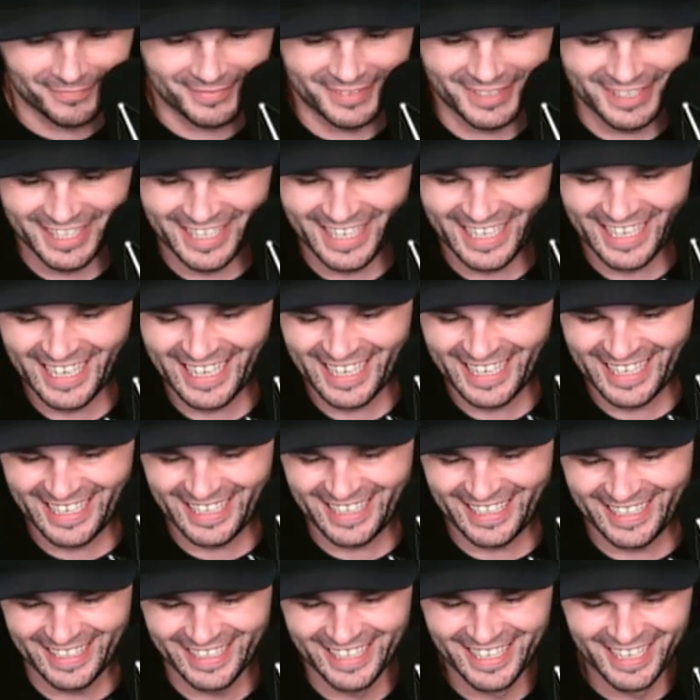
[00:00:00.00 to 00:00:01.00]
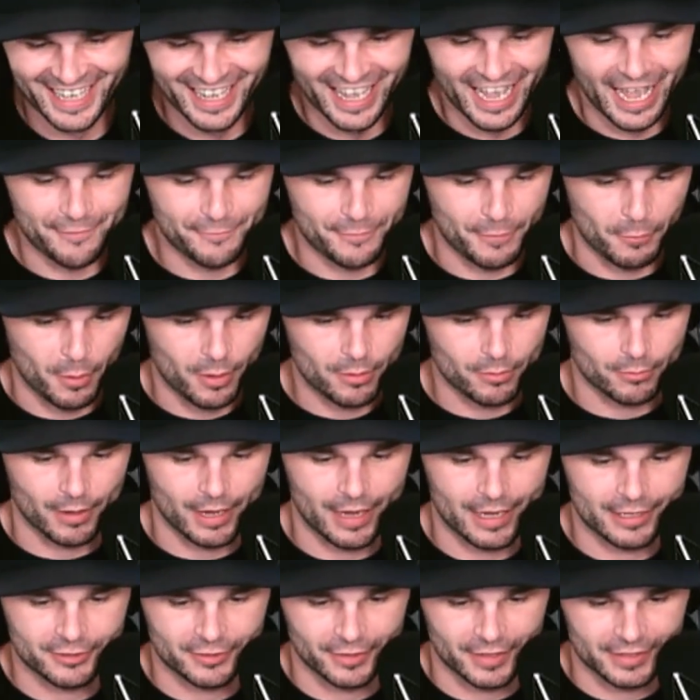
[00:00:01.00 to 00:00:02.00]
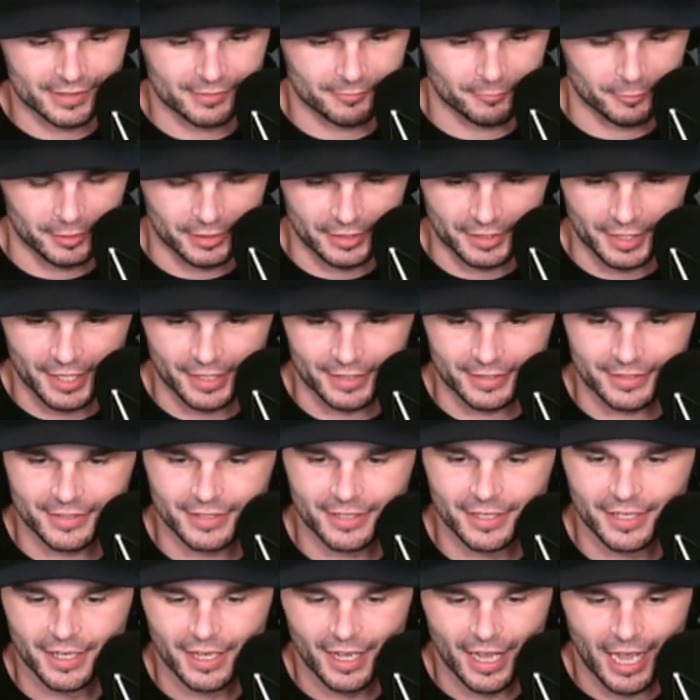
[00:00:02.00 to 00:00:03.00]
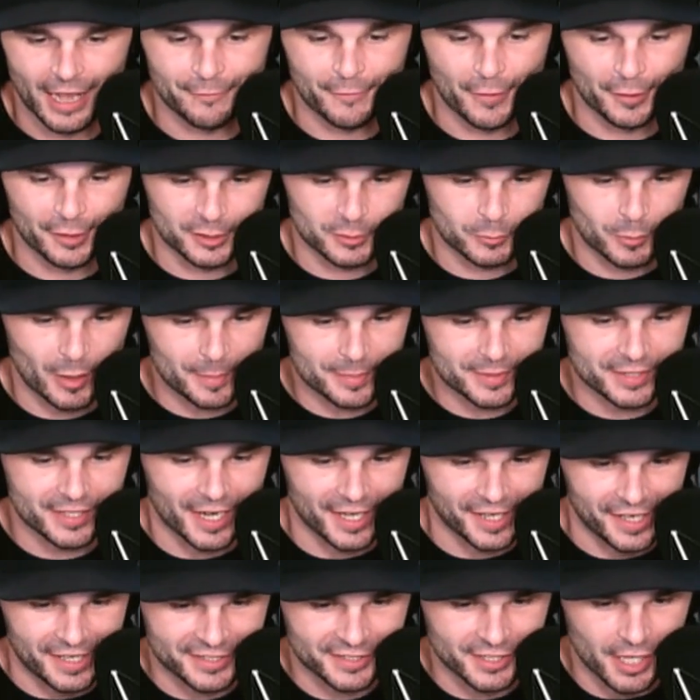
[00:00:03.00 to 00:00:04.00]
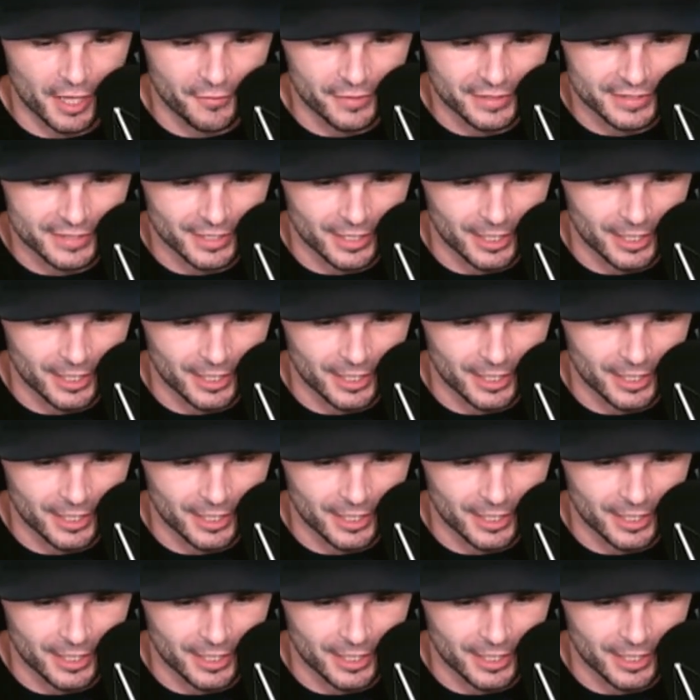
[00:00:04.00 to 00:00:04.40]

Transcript: I f- whoa, actually, that's really nice. I found his website and I saw this.